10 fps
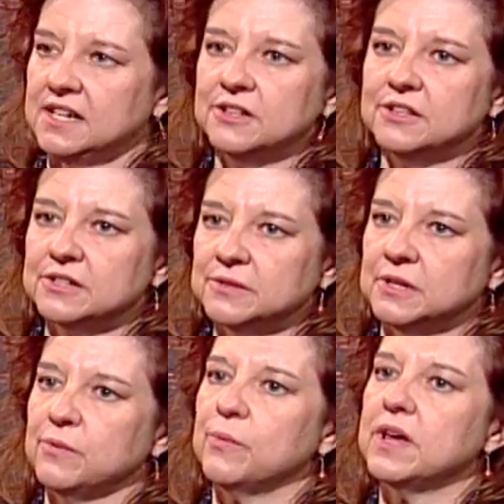I knew there was
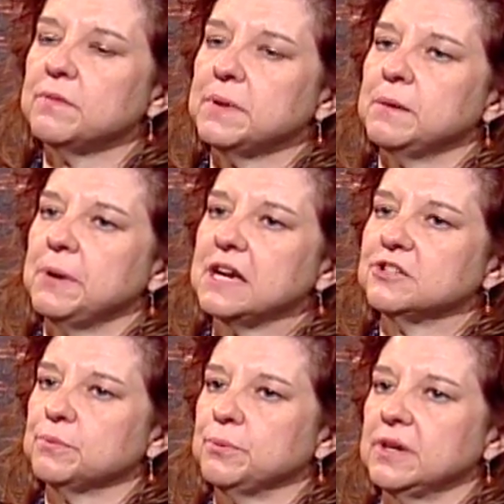one in Wythe, but in
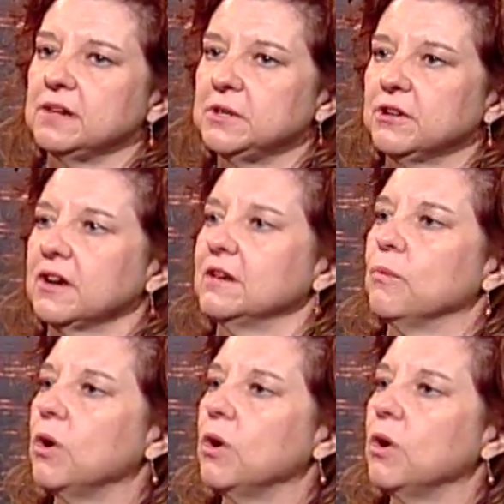Pasture Point, I mean, you're kind of